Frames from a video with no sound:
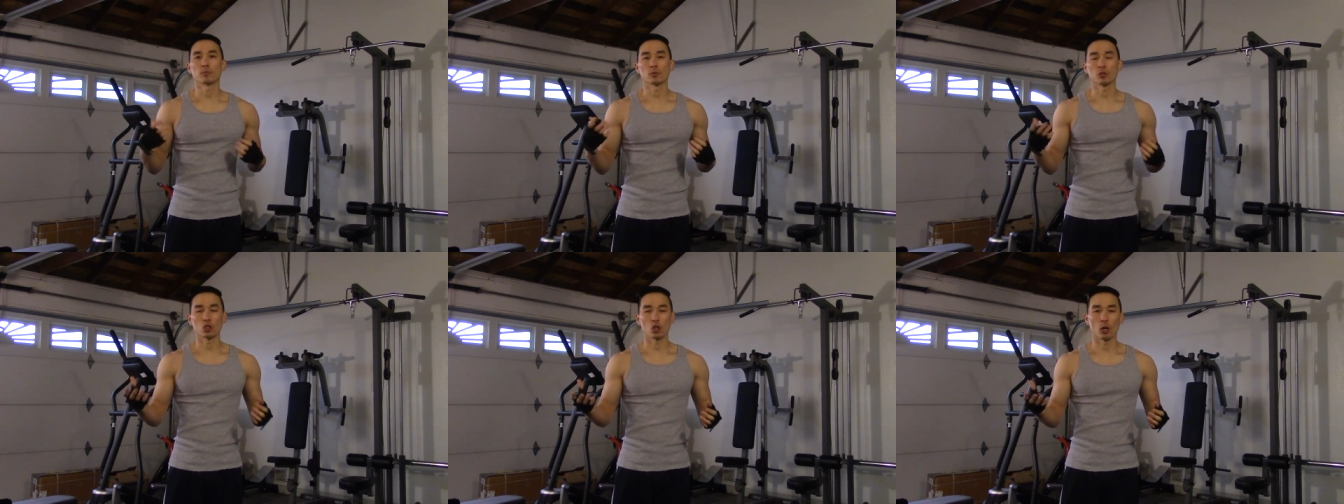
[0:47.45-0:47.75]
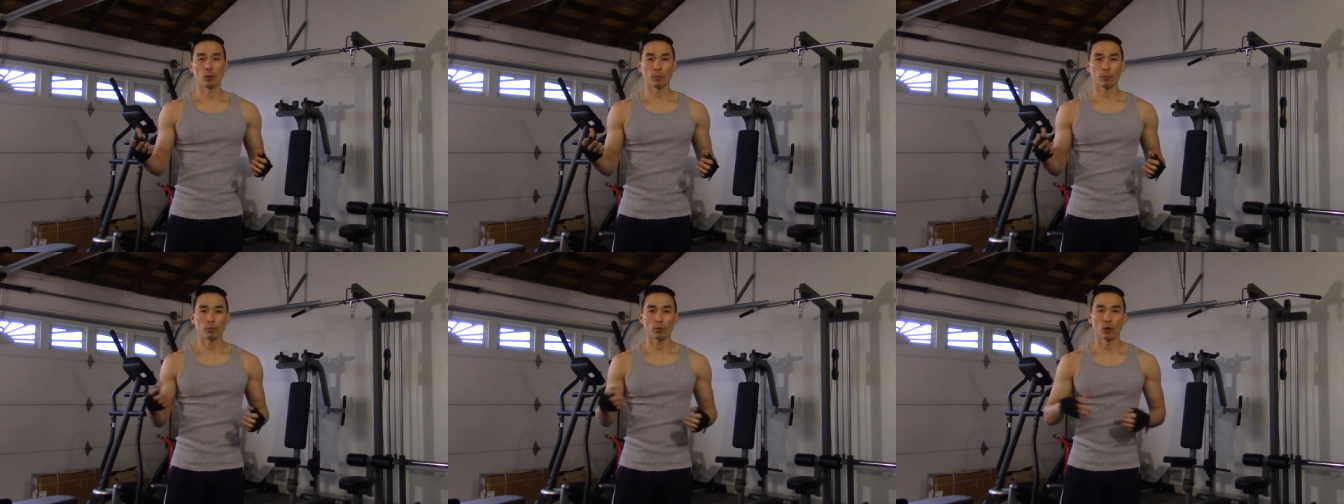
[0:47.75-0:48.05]

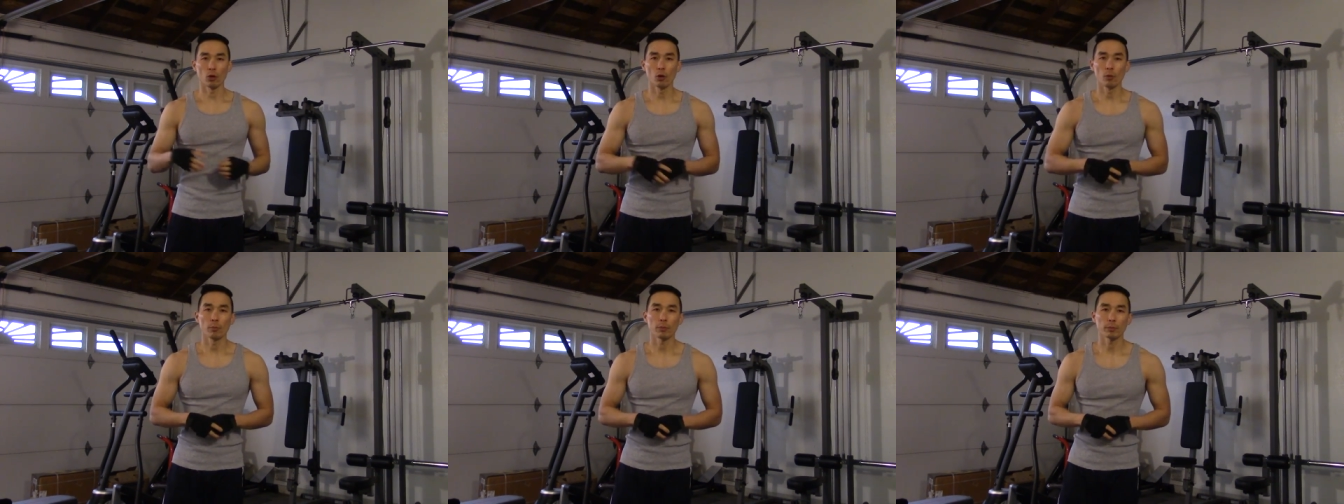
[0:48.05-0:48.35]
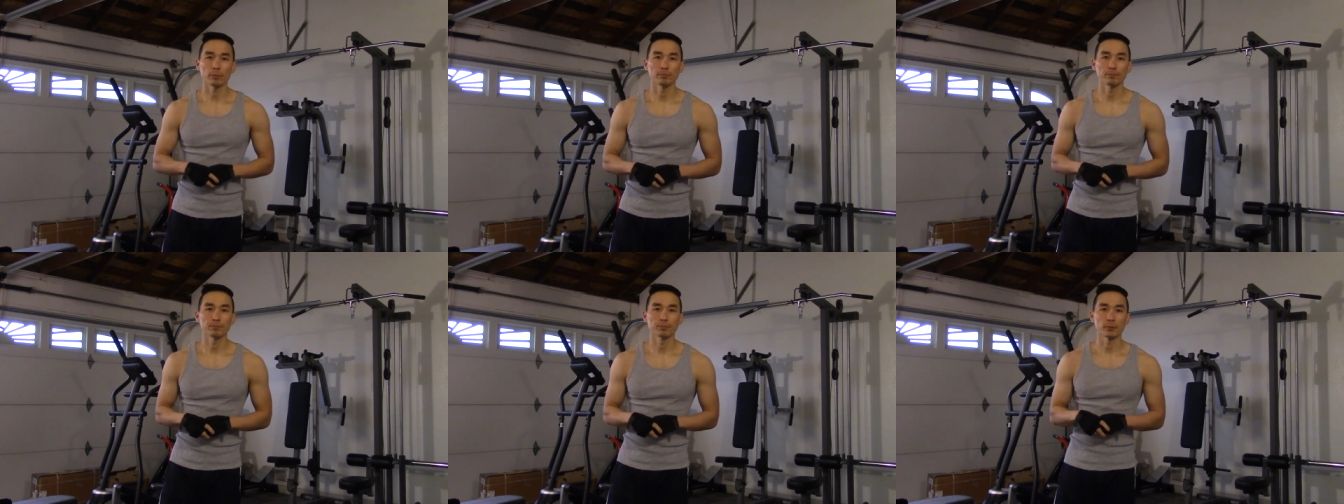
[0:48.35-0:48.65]
jump rope,
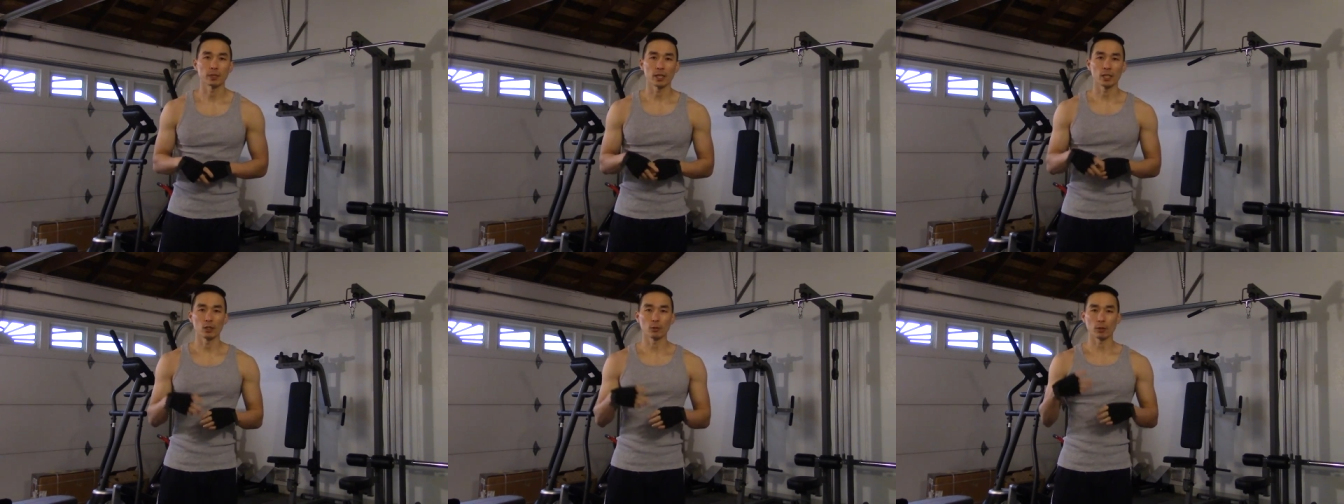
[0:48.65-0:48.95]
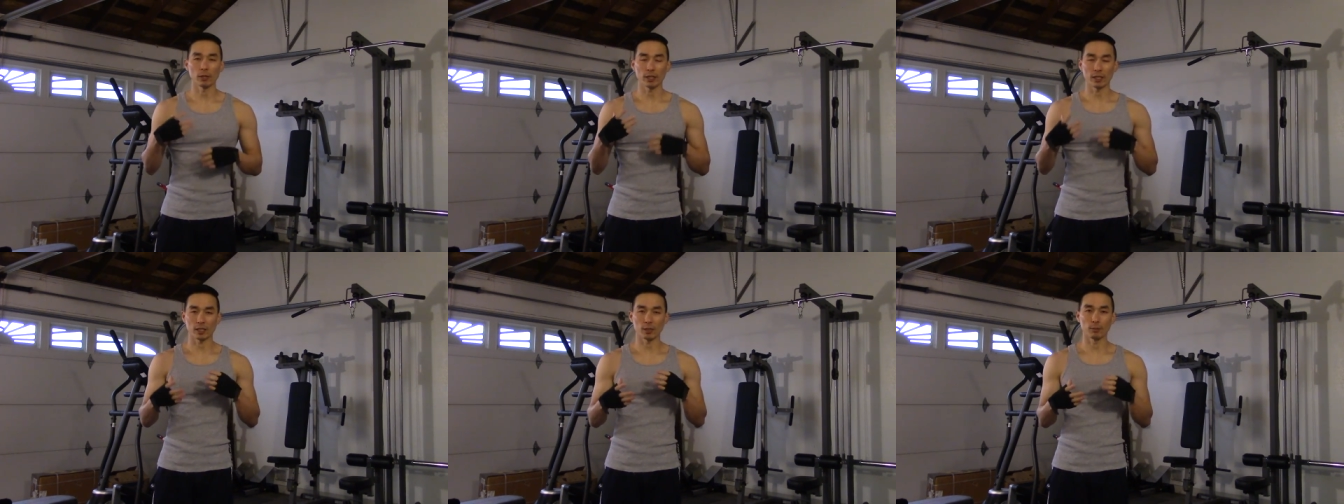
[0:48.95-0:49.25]
and you
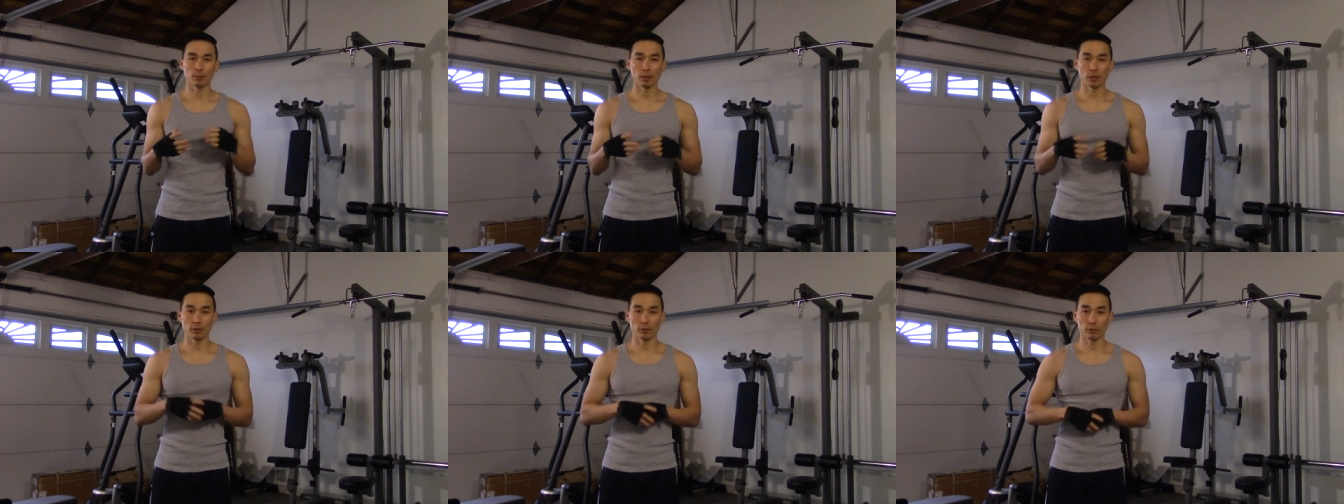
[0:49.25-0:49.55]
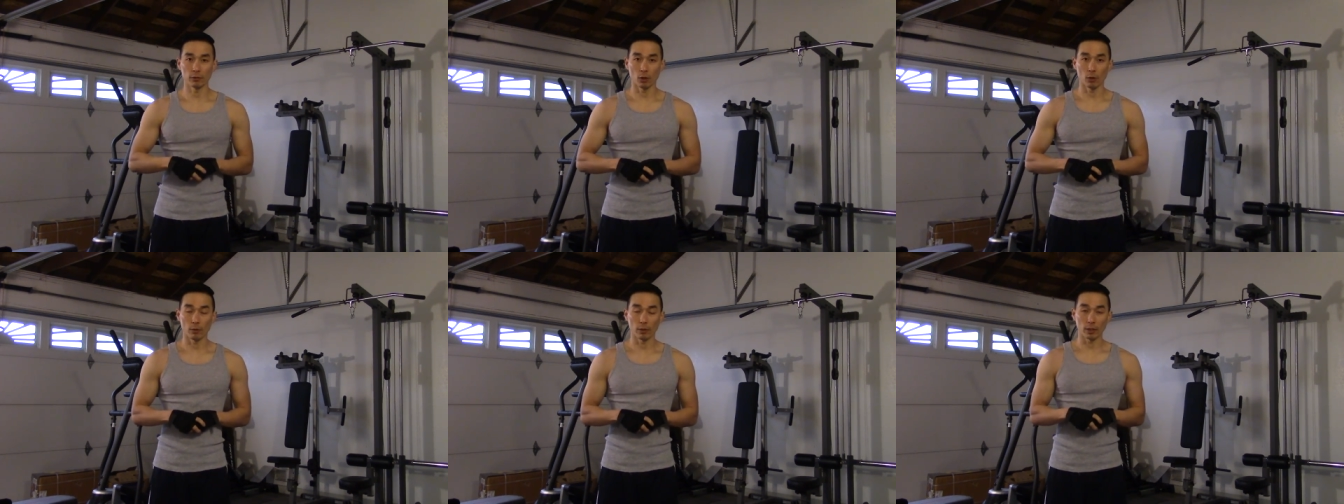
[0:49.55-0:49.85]
want to get the blood
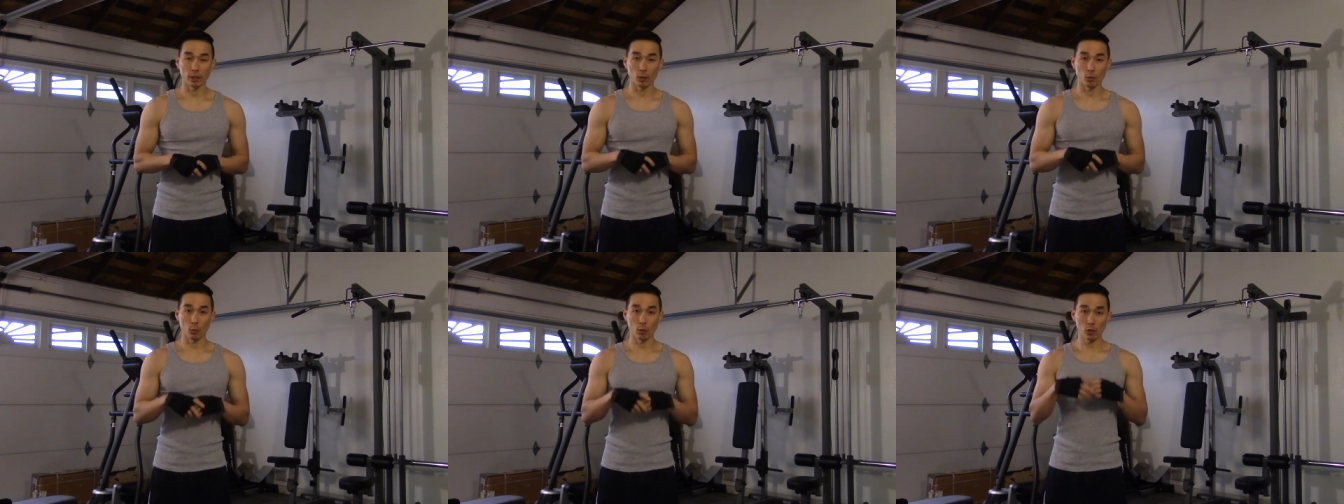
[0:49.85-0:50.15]
flowing.